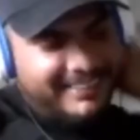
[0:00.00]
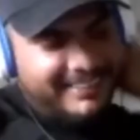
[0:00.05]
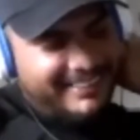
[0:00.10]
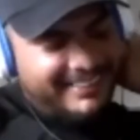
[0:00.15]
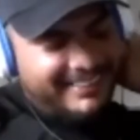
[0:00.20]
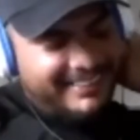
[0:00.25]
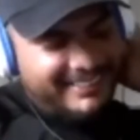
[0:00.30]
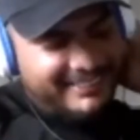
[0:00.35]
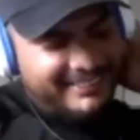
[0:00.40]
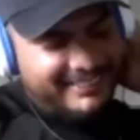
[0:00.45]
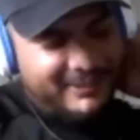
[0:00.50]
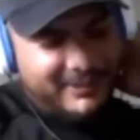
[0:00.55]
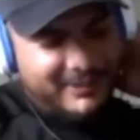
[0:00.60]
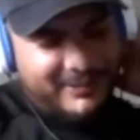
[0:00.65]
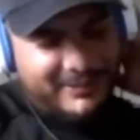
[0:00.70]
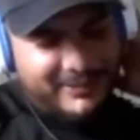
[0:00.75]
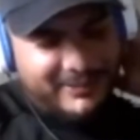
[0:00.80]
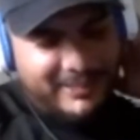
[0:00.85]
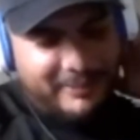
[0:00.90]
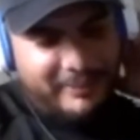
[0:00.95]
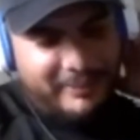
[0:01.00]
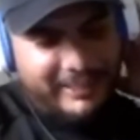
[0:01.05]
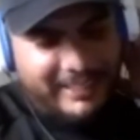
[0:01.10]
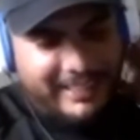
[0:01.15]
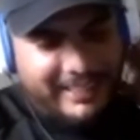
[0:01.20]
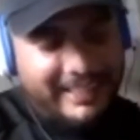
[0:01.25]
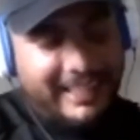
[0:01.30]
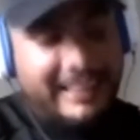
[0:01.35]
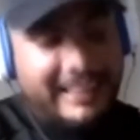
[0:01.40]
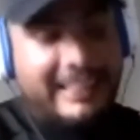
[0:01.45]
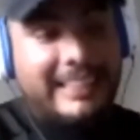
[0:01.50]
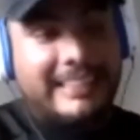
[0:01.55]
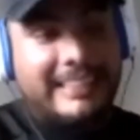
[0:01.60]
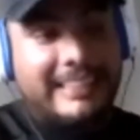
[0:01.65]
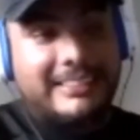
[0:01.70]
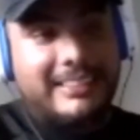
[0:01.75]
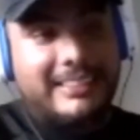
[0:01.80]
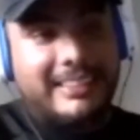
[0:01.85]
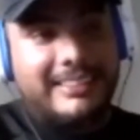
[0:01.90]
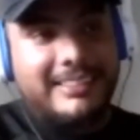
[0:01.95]
So, I mean, I think
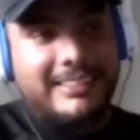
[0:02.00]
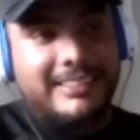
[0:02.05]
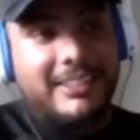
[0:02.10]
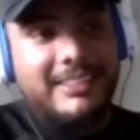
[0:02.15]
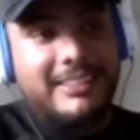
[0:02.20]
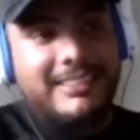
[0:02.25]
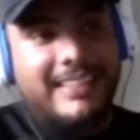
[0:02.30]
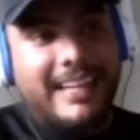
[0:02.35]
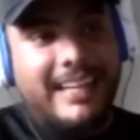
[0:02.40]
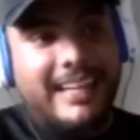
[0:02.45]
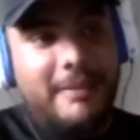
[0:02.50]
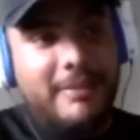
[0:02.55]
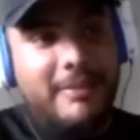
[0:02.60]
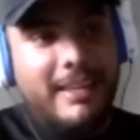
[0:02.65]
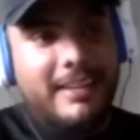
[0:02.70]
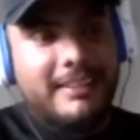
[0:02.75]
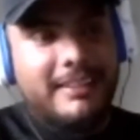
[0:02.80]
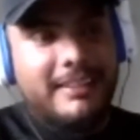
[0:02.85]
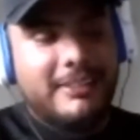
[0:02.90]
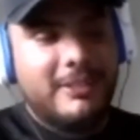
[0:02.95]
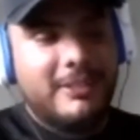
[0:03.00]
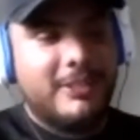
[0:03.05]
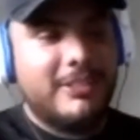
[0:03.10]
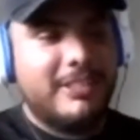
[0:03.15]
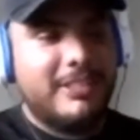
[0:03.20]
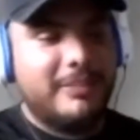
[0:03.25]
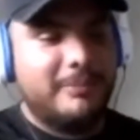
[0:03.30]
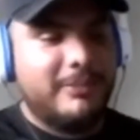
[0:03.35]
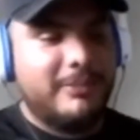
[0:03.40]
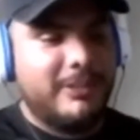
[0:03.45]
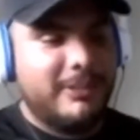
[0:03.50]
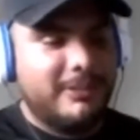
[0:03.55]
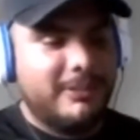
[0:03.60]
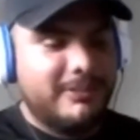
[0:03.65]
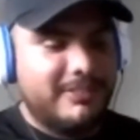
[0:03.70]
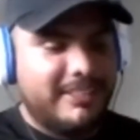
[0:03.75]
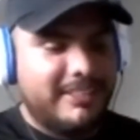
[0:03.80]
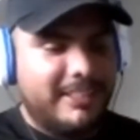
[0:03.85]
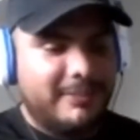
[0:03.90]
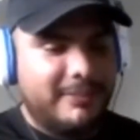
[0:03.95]
it's good to have that on our team, you know,
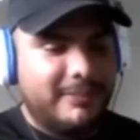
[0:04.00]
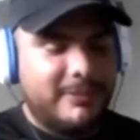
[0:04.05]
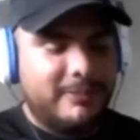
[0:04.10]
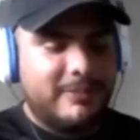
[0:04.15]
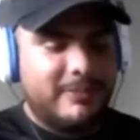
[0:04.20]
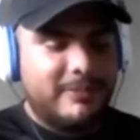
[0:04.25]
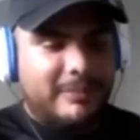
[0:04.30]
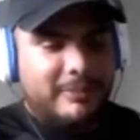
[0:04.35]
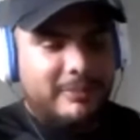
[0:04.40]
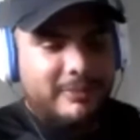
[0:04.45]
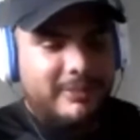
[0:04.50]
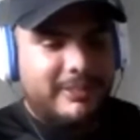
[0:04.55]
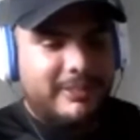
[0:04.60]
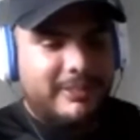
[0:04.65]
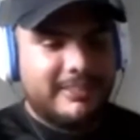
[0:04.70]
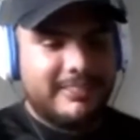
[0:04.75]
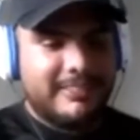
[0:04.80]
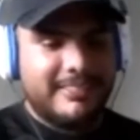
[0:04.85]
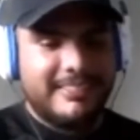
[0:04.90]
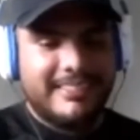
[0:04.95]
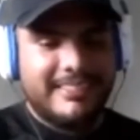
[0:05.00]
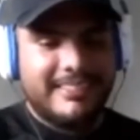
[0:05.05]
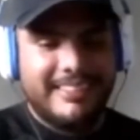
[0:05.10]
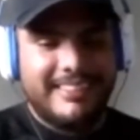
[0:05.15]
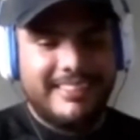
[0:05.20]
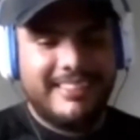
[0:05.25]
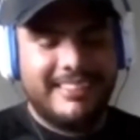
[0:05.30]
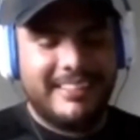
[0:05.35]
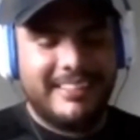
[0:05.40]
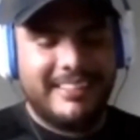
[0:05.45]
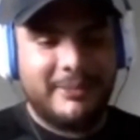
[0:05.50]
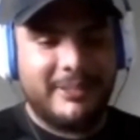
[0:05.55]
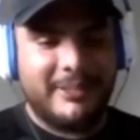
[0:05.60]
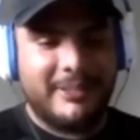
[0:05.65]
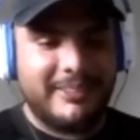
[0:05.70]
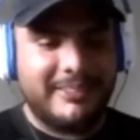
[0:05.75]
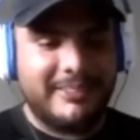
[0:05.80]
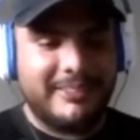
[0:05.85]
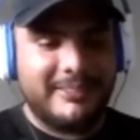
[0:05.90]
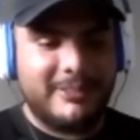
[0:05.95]
to have some type
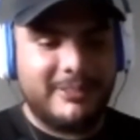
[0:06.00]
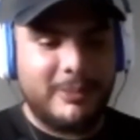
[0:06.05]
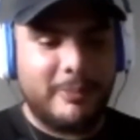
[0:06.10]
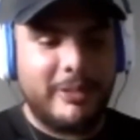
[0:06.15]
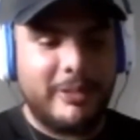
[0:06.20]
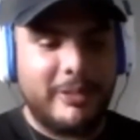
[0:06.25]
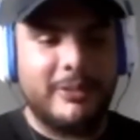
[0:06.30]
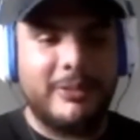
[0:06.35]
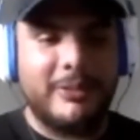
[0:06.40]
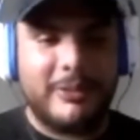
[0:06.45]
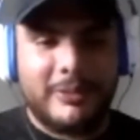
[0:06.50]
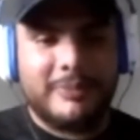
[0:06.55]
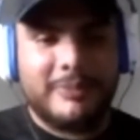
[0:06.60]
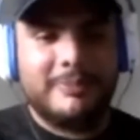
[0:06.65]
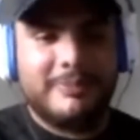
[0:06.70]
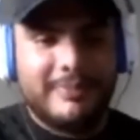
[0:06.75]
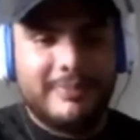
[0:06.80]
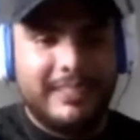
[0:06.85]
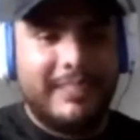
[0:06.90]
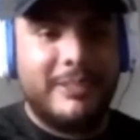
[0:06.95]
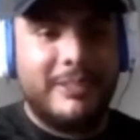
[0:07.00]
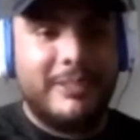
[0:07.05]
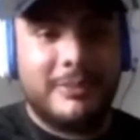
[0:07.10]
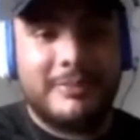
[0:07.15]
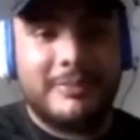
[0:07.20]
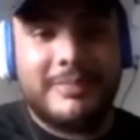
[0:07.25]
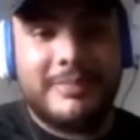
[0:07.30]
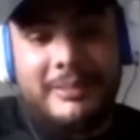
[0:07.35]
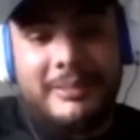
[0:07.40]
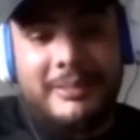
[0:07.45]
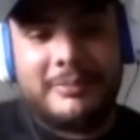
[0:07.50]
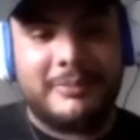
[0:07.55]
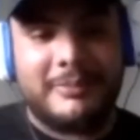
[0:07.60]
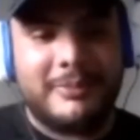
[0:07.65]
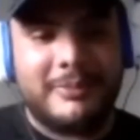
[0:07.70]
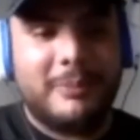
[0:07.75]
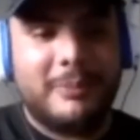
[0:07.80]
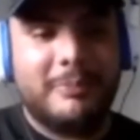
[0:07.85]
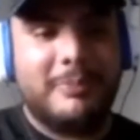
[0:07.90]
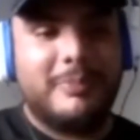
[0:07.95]
of somebody, you know, that you
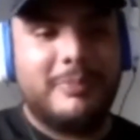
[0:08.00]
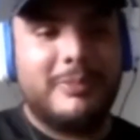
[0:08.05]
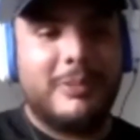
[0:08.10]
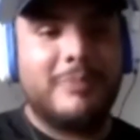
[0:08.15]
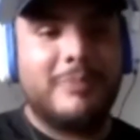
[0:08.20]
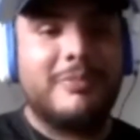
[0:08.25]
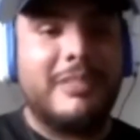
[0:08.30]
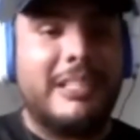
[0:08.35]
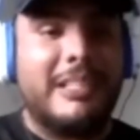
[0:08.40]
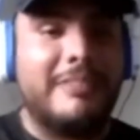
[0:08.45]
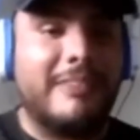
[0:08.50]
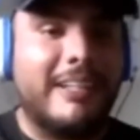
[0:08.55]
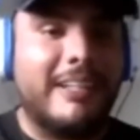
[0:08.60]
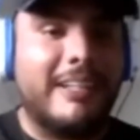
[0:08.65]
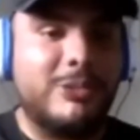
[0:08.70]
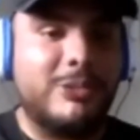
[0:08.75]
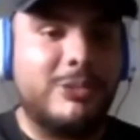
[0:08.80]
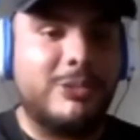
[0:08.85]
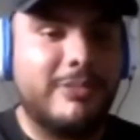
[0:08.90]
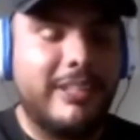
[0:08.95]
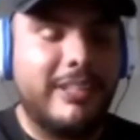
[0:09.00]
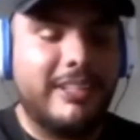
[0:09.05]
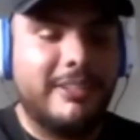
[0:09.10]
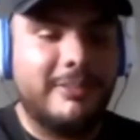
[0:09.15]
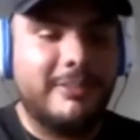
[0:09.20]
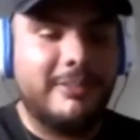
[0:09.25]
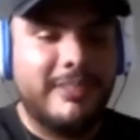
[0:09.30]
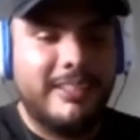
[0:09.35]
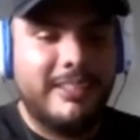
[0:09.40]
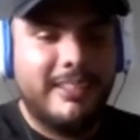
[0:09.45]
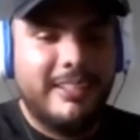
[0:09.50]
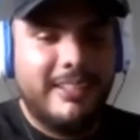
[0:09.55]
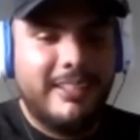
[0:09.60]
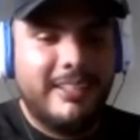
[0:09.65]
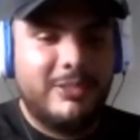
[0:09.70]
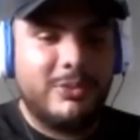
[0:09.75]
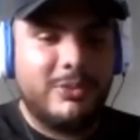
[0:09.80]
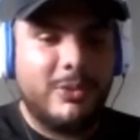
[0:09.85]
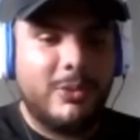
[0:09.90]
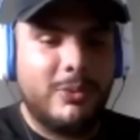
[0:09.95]
know, some Philly fans are afraid of.
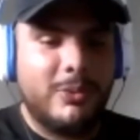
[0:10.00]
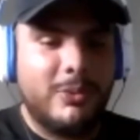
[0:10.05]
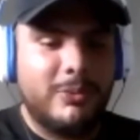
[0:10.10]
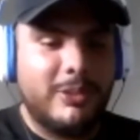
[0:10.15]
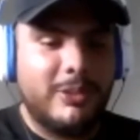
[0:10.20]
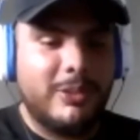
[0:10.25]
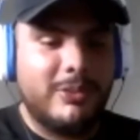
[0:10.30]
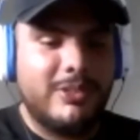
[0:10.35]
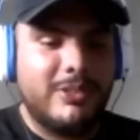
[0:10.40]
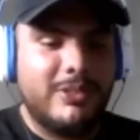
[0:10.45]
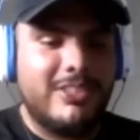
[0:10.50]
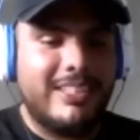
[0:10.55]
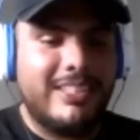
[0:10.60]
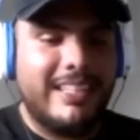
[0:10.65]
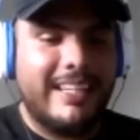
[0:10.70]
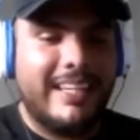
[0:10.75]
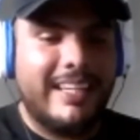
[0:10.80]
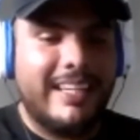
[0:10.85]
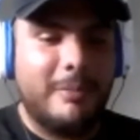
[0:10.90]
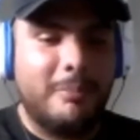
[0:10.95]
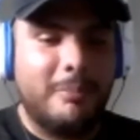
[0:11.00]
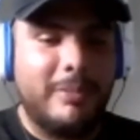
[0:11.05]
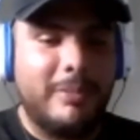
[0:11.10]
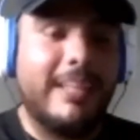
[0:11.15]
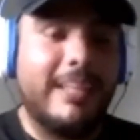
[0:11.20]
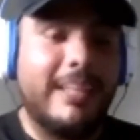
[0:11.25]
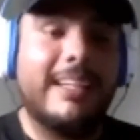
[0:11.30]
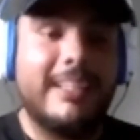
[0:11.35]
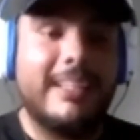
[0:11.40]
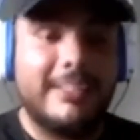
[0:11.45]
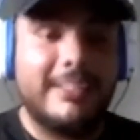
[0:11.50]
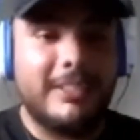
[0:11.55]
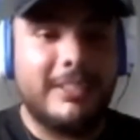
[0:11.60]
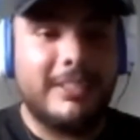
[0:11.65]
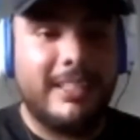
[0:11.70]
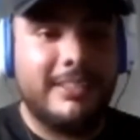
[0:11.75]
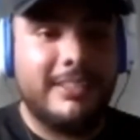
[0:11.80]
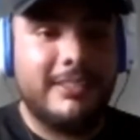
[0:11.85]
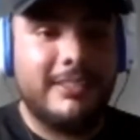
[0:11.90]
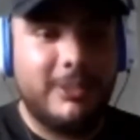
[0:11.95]
So, you know, to see him play against
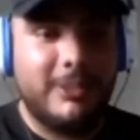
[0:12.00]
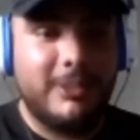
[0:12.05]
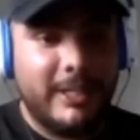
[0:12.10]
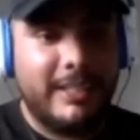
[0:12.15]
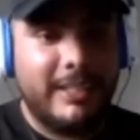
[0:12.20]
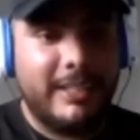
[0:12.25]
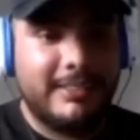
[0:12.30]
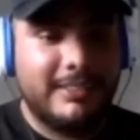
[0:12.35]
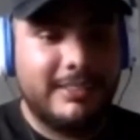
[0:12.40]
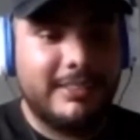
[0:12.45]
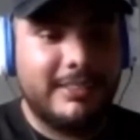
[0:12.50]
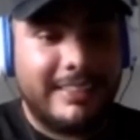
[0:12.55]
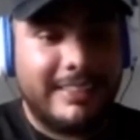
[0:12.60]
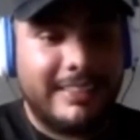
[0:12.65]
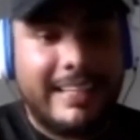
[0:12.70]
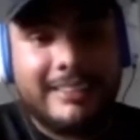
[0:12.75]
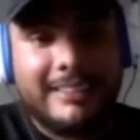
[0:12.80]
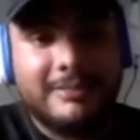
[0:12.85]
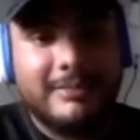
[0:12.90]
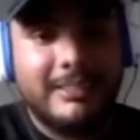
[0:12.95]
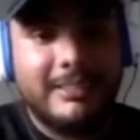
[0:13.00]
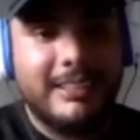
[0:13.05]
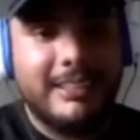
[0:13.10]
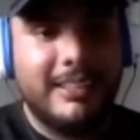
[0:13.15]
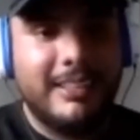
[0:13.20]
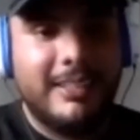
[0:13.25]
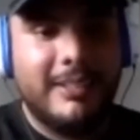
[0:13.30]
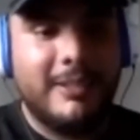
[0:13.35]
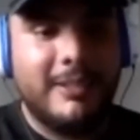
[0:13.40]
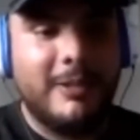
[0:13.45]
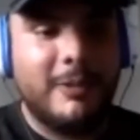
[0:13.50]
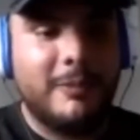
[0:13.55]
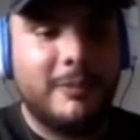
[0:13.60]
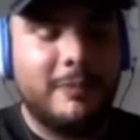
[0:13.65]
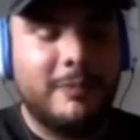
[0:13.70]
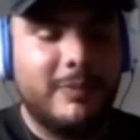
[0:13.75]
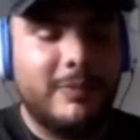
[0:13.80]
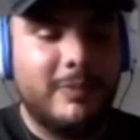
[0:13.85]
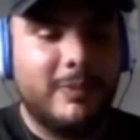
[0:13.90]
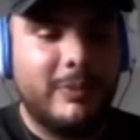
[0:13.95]
you guys again, you know,
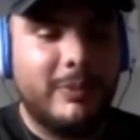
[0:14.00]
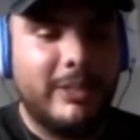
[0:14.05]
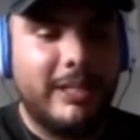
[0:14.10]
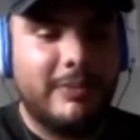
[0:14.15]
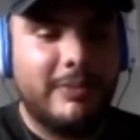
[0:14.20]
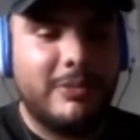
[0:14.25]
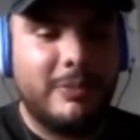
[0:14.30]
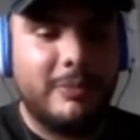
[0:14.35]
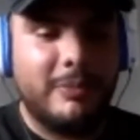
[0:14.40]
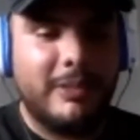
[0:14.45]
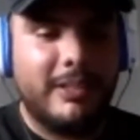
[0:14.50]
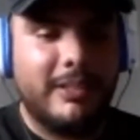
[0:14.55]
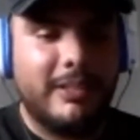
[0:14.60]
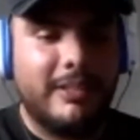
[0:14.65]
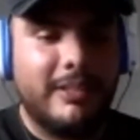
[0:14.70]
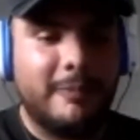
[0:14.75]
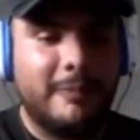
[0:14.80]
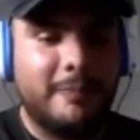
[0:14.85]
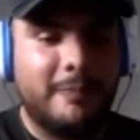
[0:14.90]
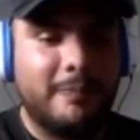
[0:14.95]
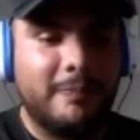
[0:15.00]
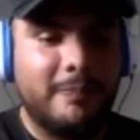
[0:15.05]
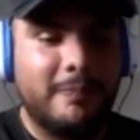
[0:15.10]
we have some,